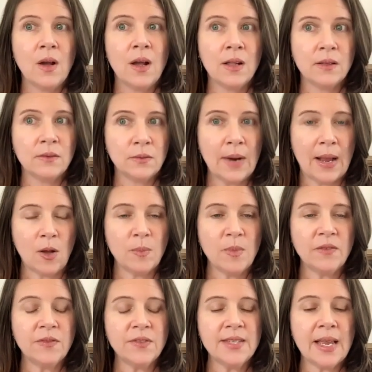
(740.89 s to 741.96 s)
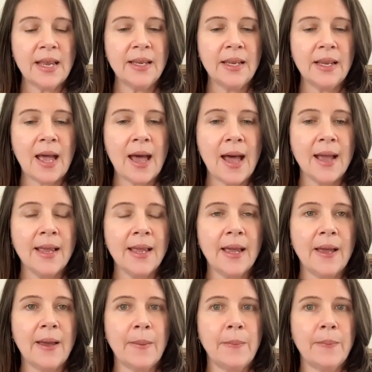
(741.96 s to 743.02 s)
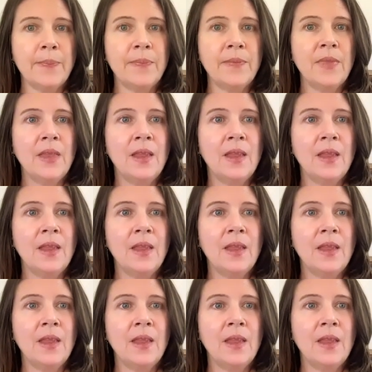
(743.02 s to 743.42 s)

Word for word: realm of saying, I am